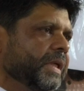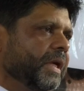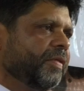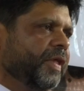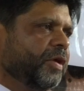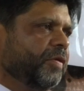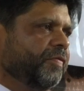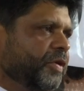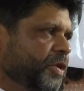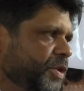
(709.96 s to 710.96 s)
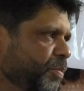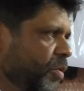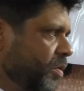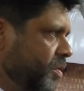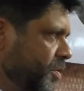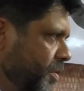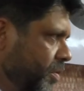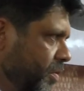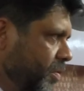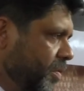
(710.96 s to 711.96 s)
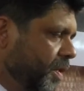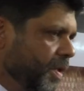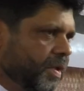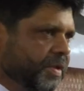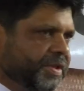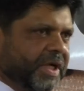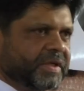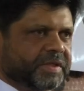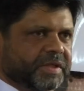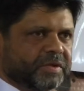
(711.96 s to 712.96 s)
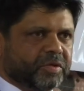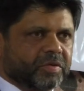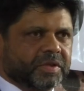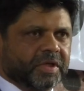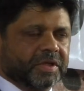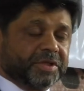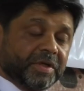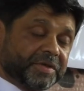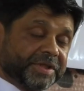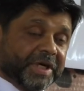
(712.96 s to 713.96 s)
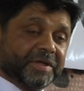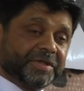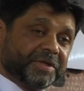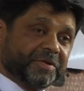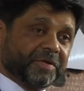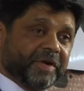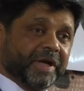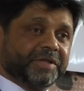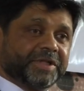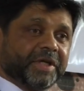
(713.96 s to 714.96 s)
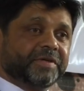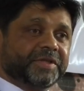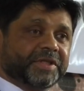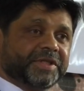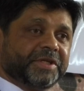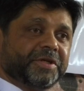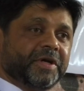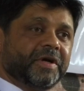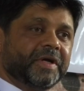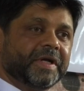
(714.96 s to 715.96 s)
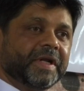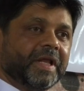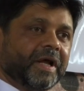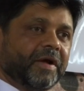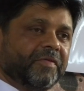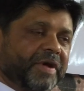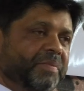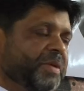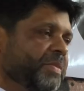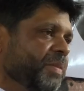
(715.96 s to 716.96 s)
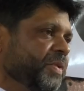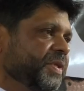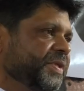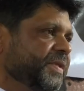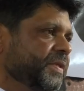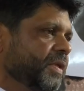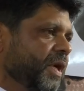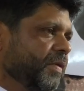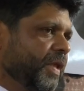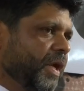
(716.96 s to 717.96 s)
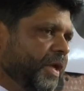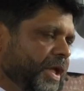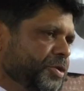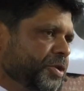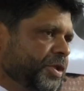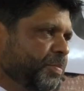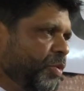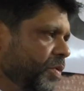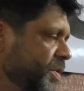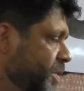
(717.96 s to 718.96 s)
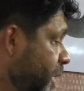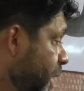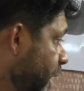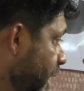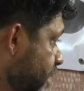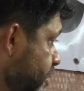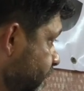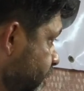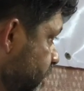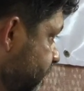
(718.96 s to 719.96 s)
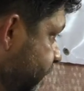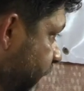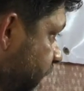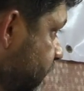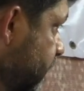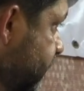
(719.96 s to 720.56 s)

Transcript: uh, thank you for your support to your sons and daughters, uh, so your sons and your grandsons, etc., uh, family members. Uh, they need your support. I'd like to, of course, thank the